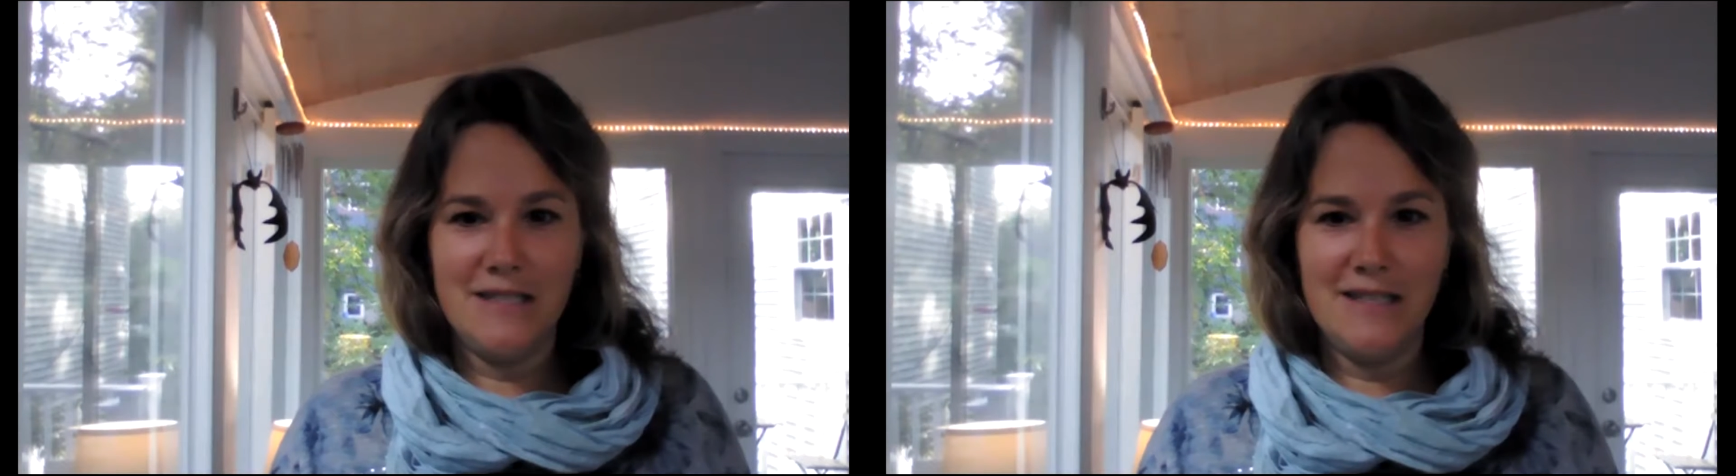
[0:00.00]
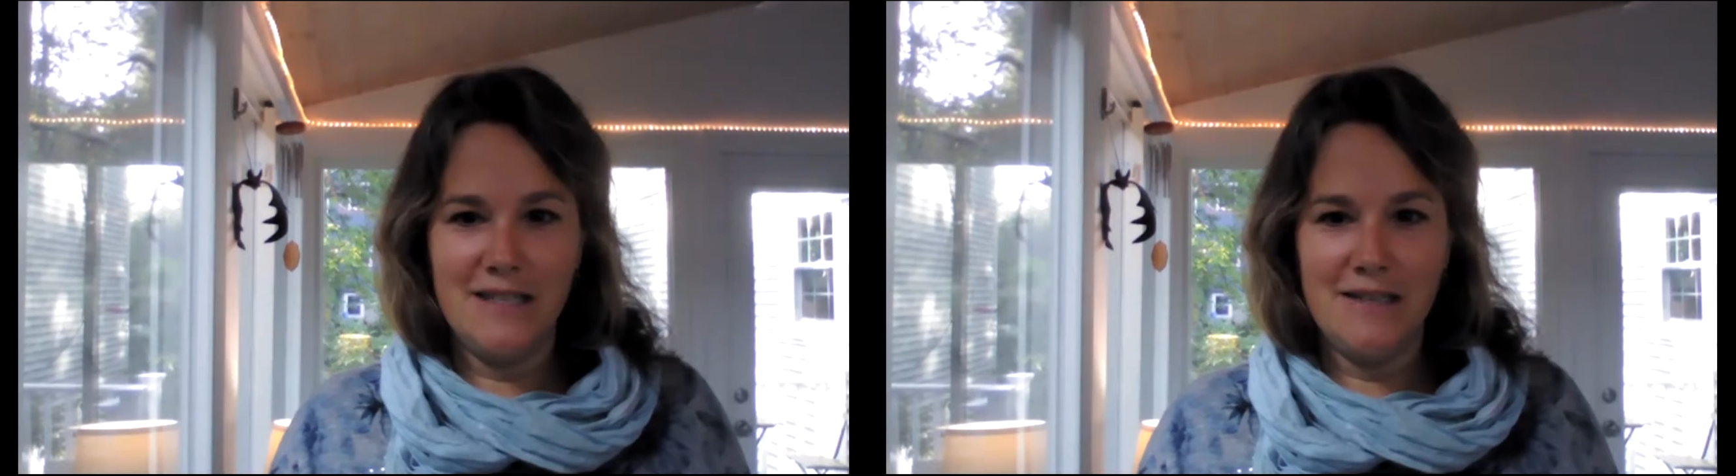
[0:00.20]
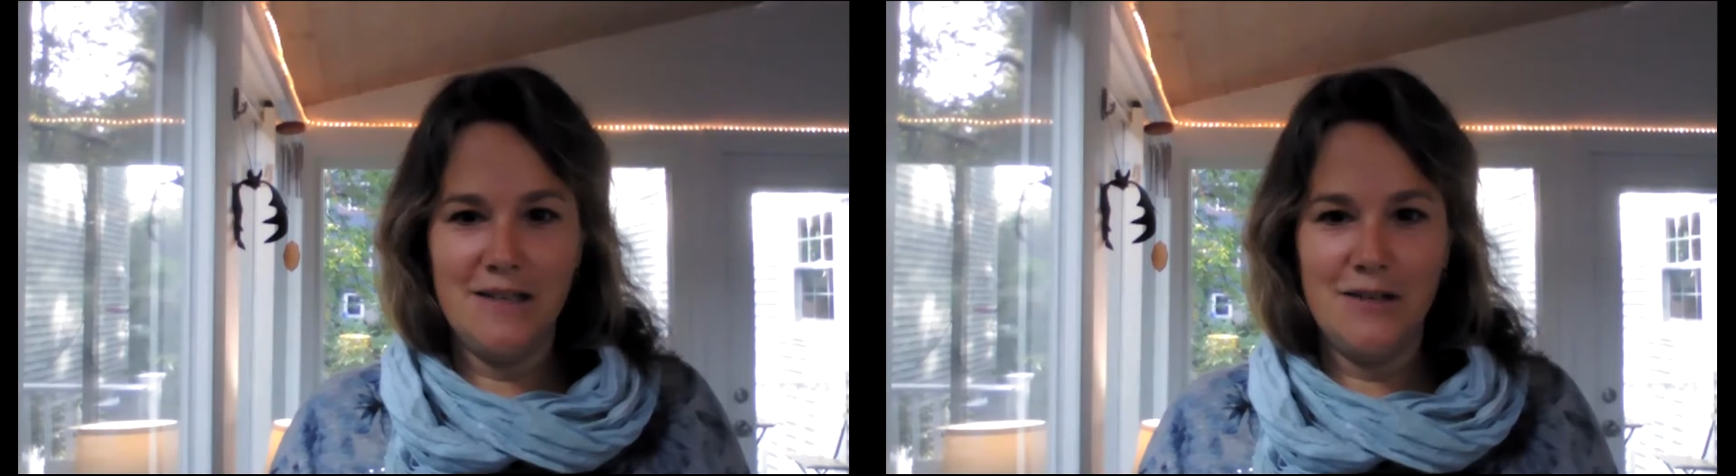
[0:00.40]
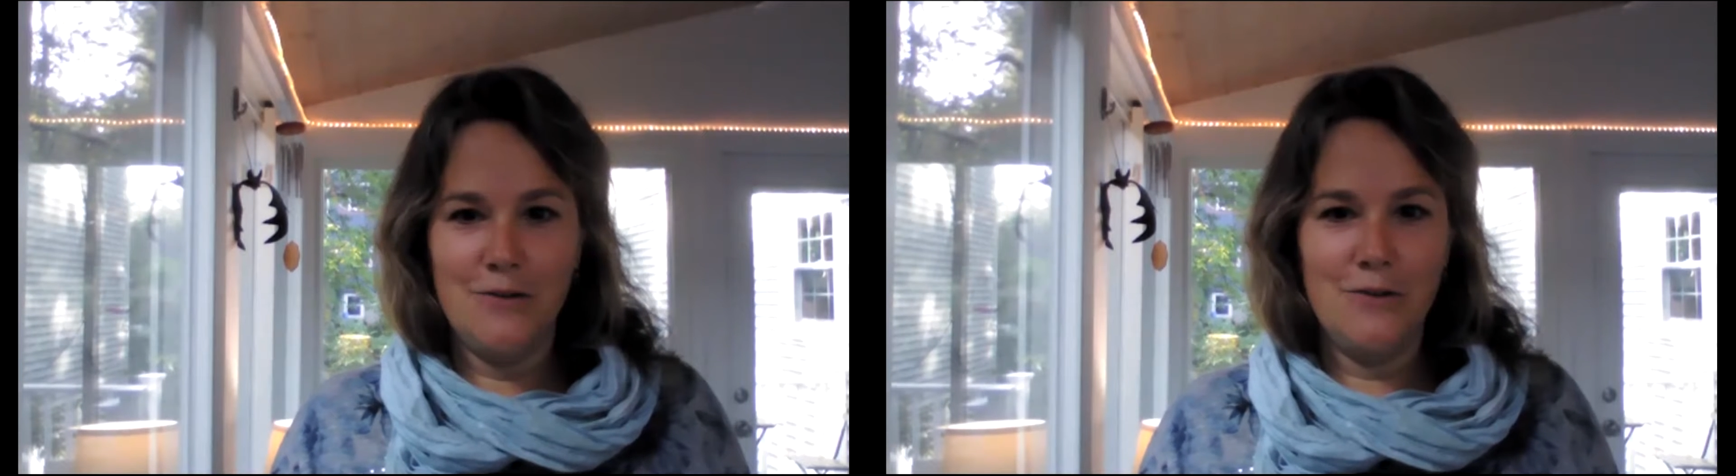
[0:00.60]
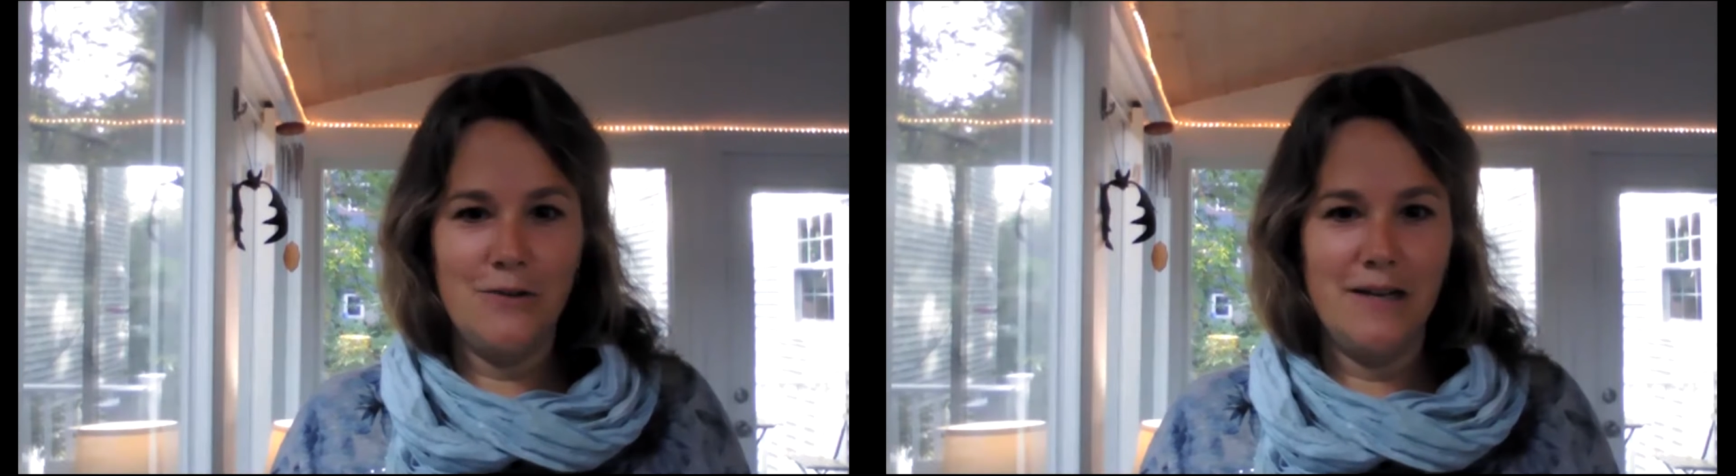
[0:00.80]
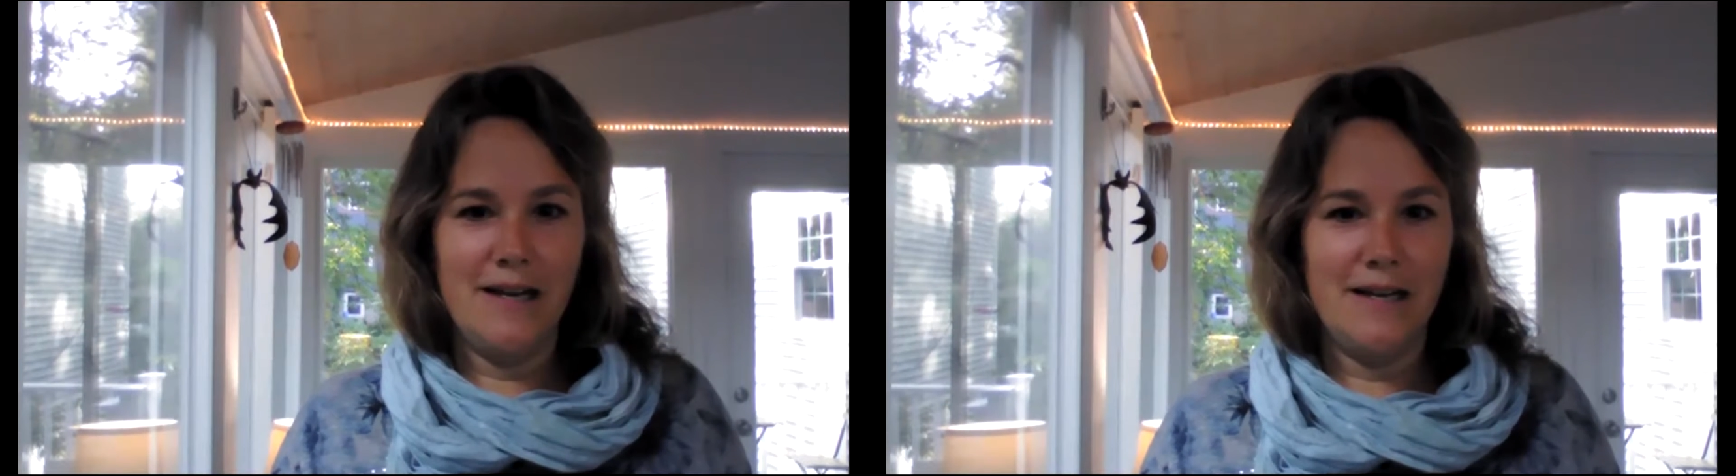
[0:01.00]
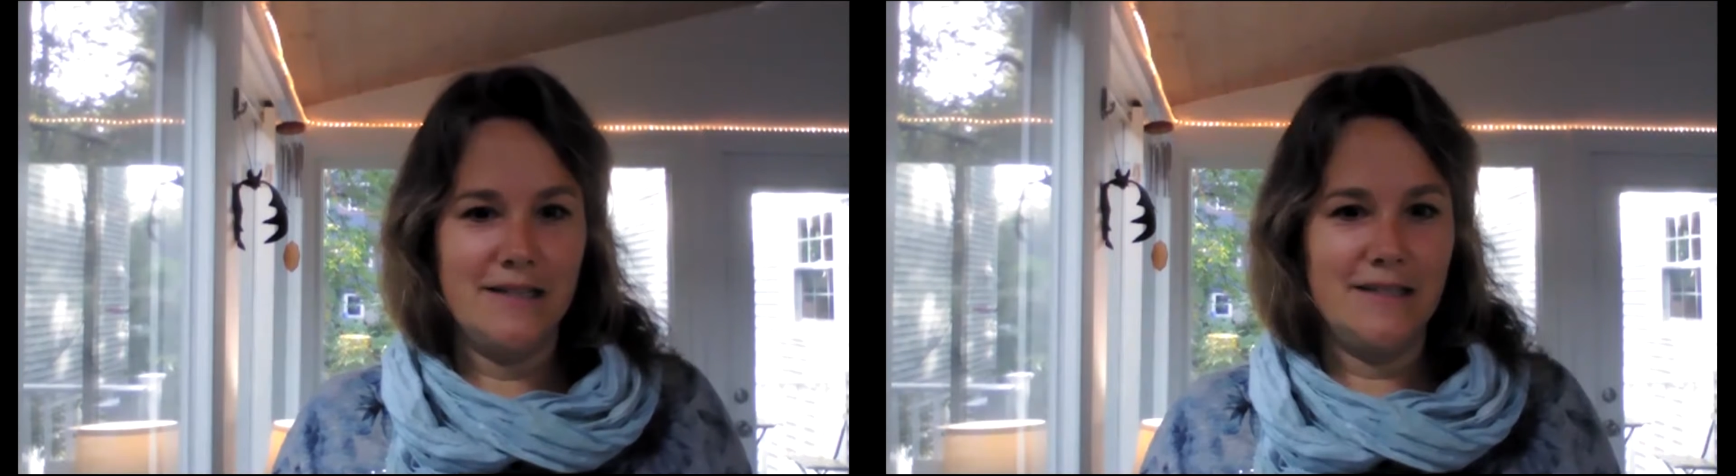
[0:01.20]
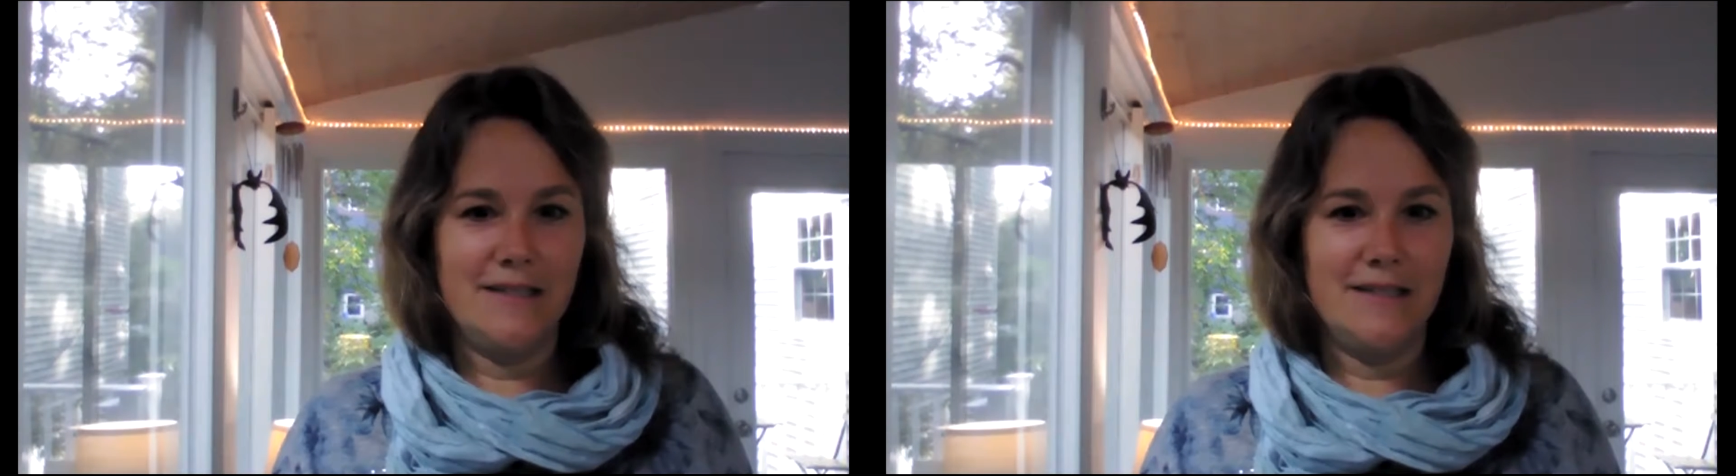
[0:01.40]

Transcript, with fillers: seeing you at